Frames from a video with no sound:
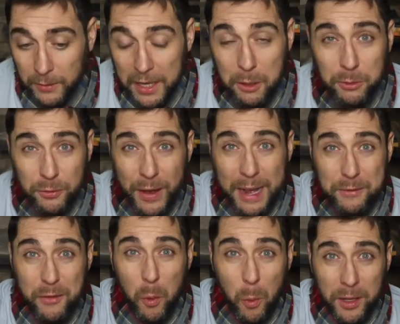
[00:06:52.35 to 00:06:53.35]
And there was five
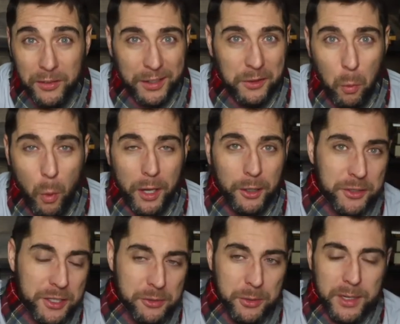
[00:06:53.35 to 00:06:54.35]
different ones, like the Water
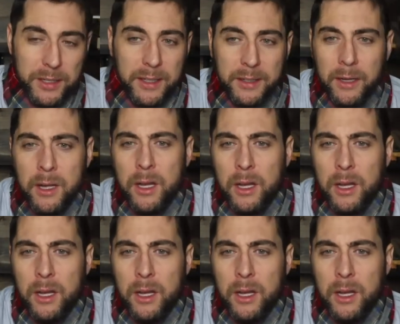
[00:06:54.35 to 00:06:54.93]
District and